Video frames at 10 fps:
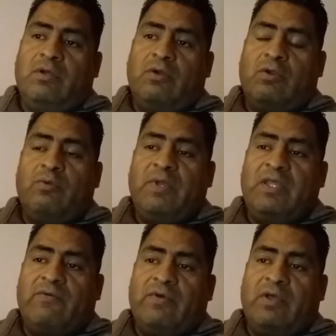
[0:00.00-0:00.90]
It could be
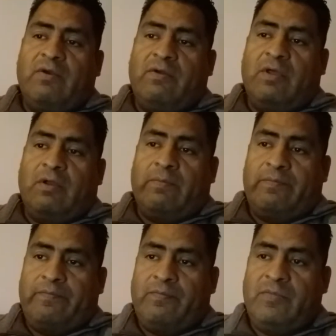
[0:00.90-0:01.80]
the, um,
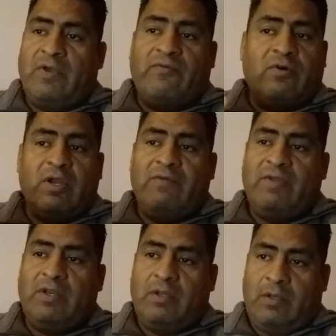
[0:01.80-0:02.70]
the four
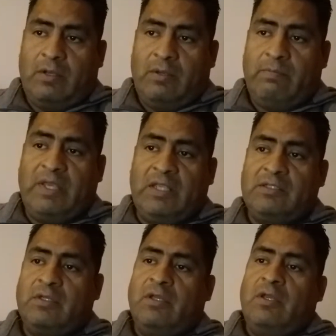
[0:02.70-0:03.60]
living
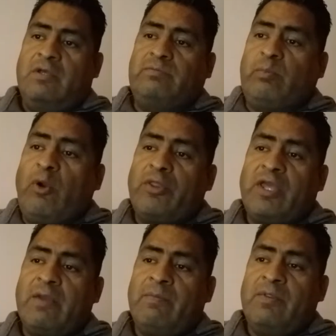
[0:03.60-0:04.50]
beings. Brought
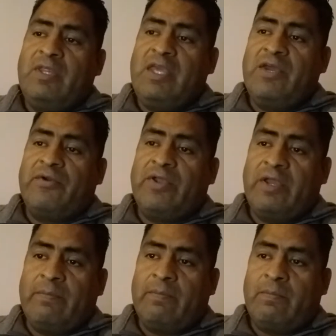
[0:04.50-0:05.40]
him near
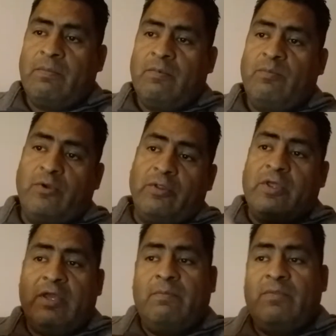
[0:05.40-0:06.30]
him. Brought
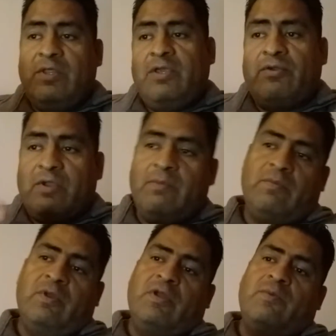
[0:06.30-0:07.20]
him near him.
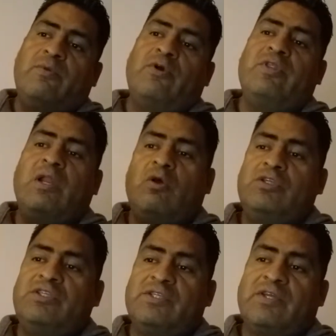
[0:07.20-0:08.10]
Brought the Lord
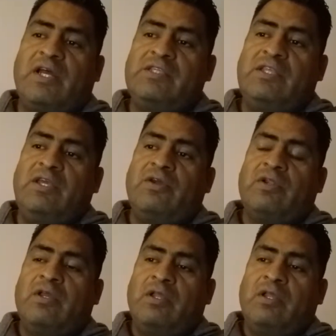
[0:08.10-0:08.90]
Jesus Christ near